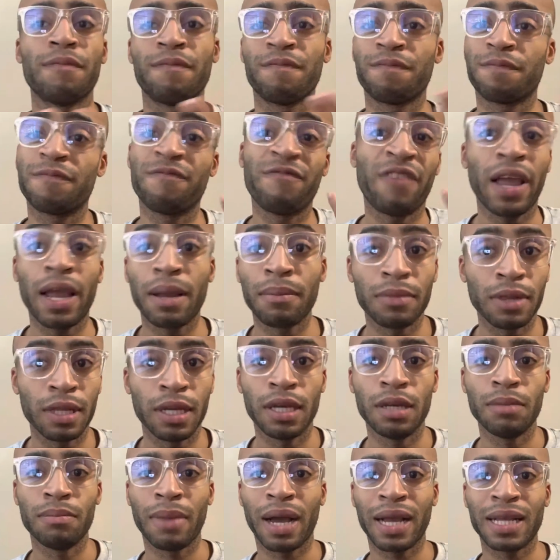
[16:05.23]

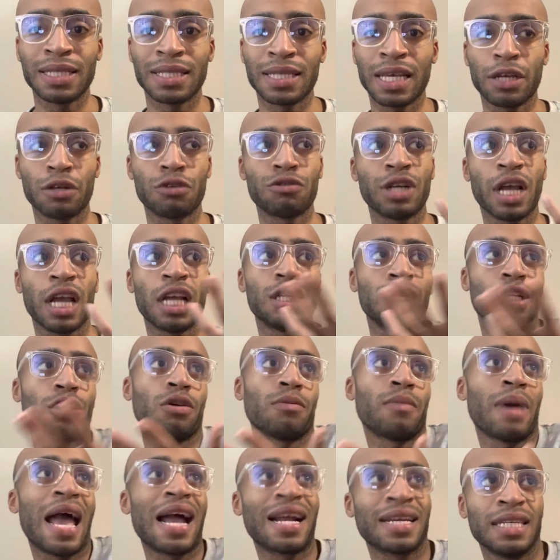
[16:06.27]
family might say you're changing
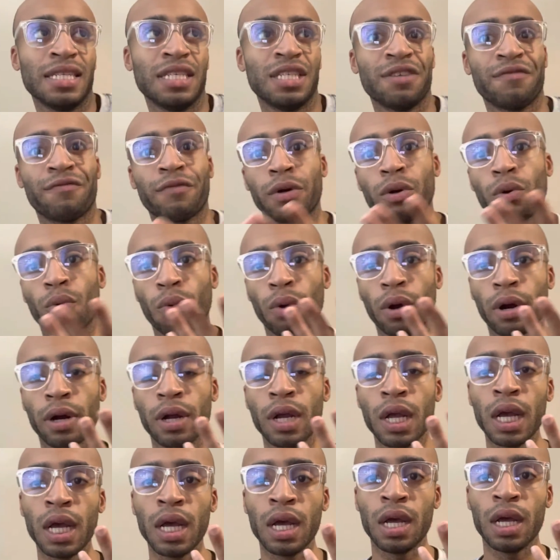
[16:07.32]
or acting different,
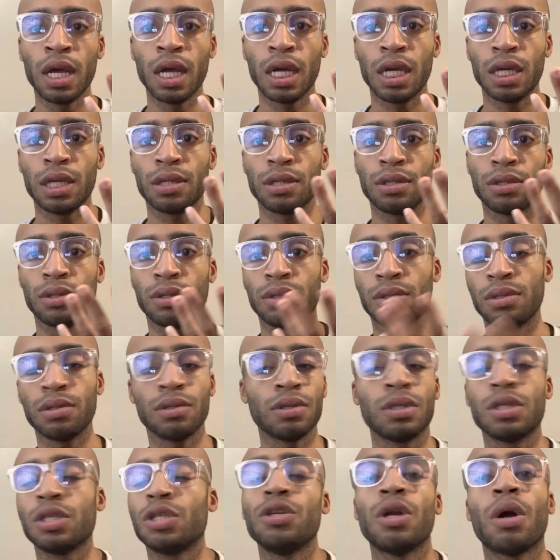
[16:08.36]
or,
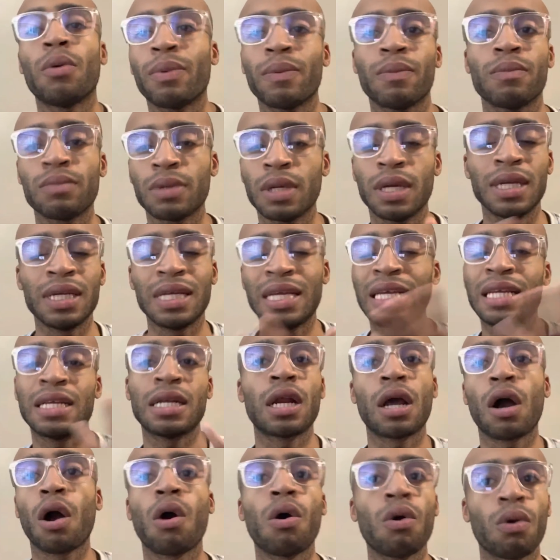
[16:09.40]
you know,
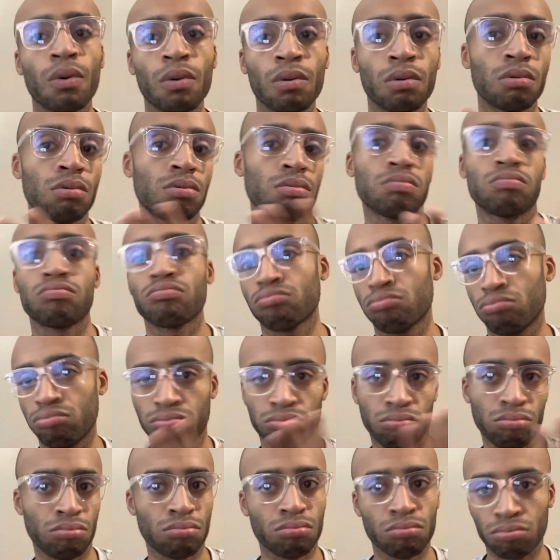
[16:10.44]
it all,
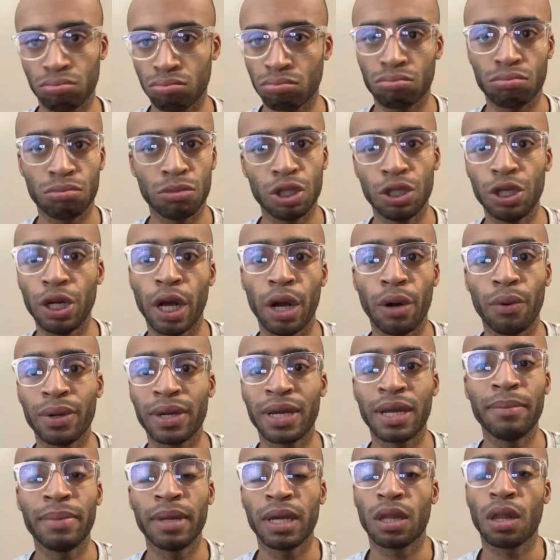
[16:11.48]
you know, it
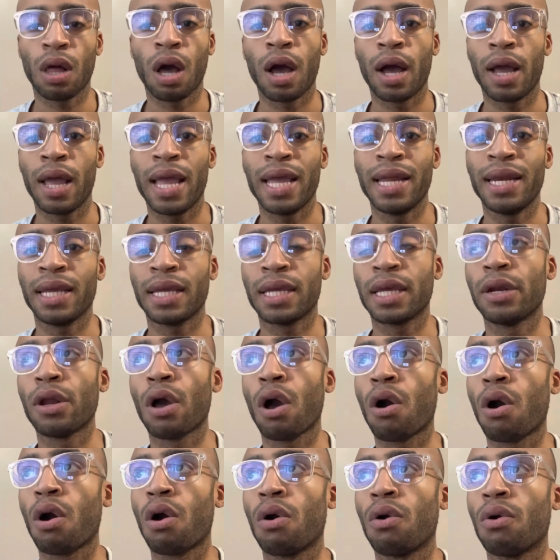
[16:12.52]
can be a lot, and
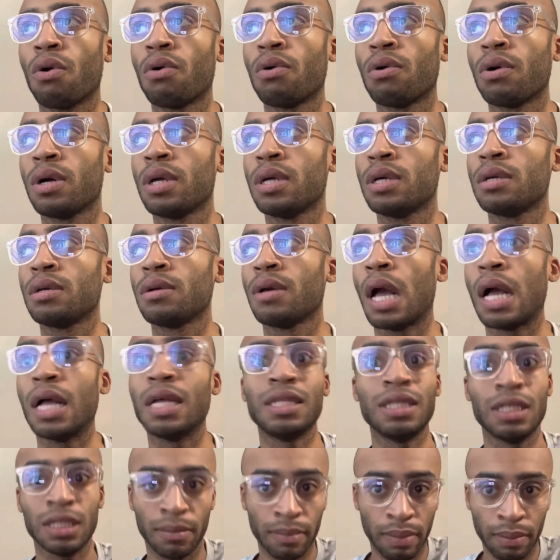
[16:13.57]

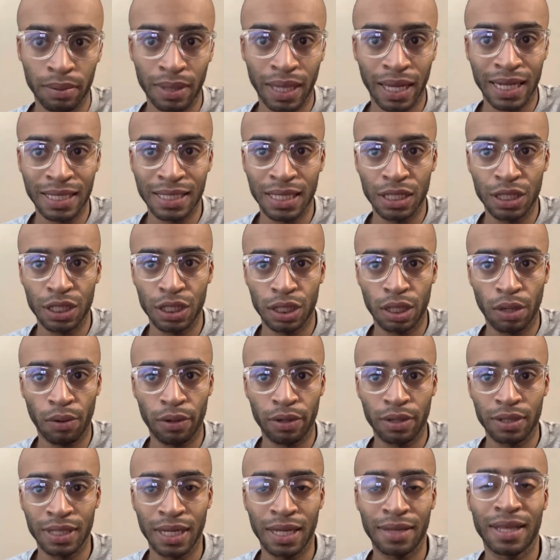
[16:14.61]
and some people, like I said, just don't
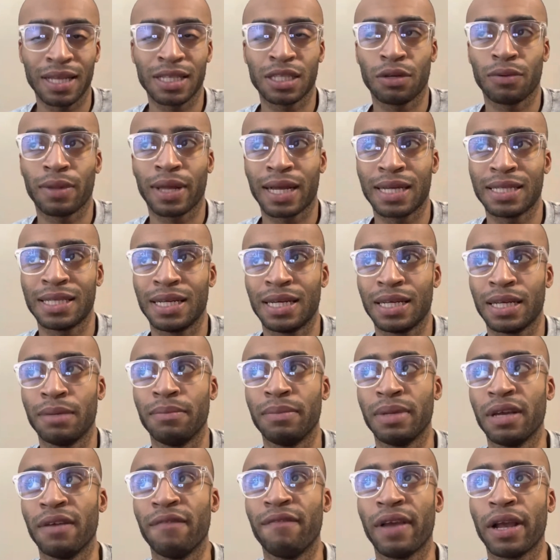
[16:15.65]
understand that. So like I said, it can
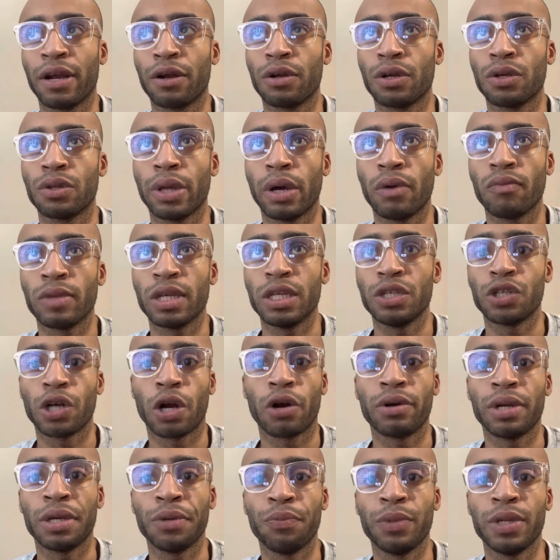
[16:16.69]
be a very lonely
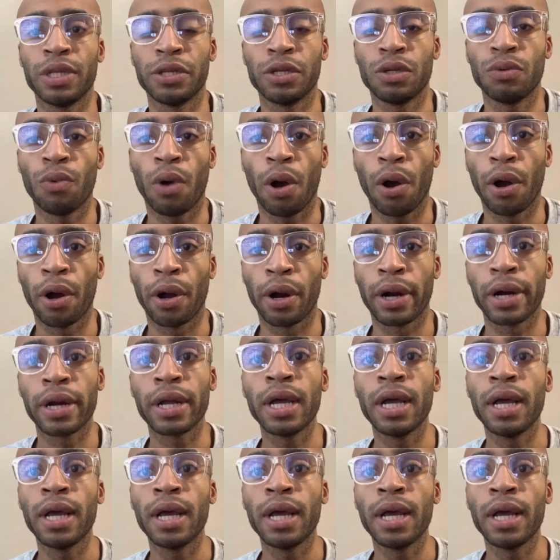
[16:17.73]
journey when you are